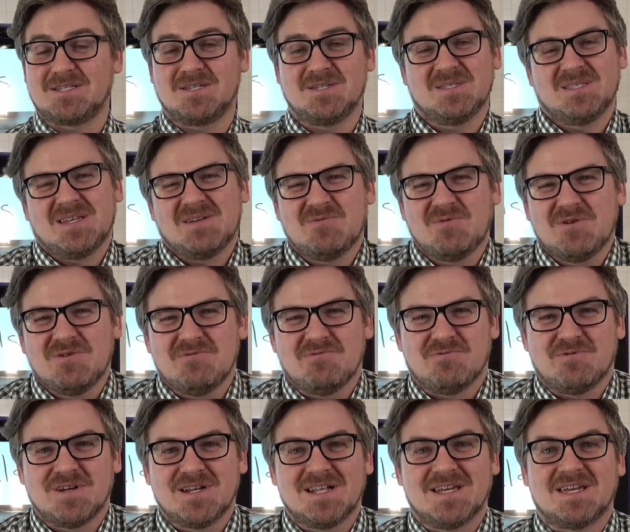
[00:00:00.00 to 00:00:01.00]
because they weren't
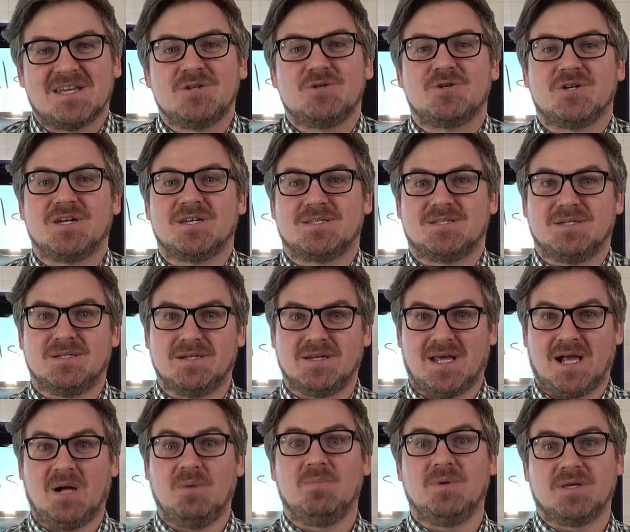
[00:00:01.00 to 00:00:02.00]
really interested in
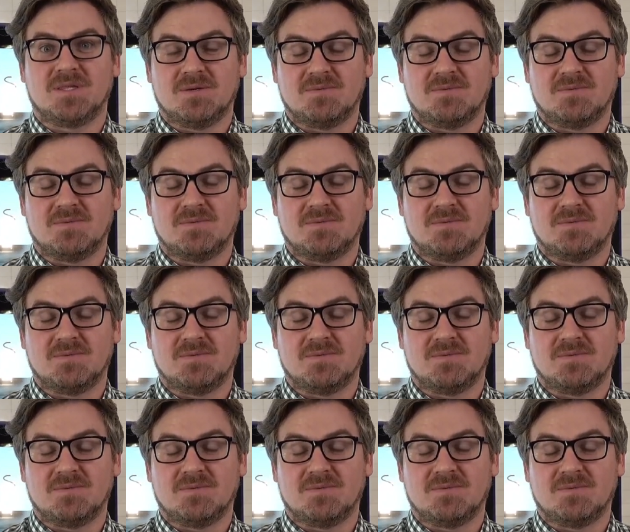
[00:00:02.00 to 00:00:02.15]
helping